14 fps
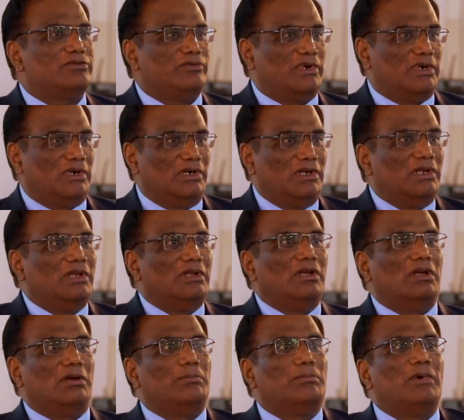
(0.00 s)
for
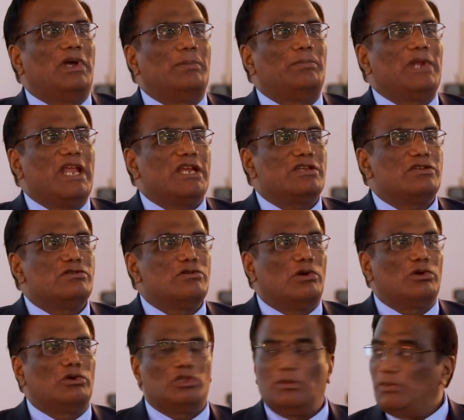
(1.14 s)
application
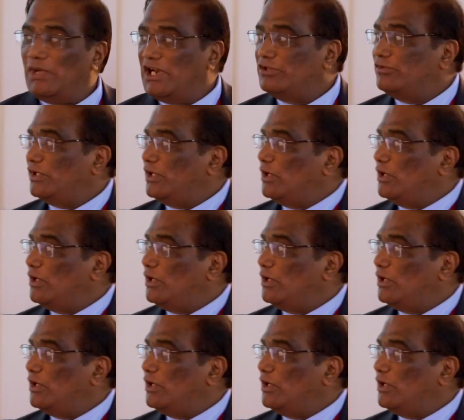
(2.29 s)
onto the plants for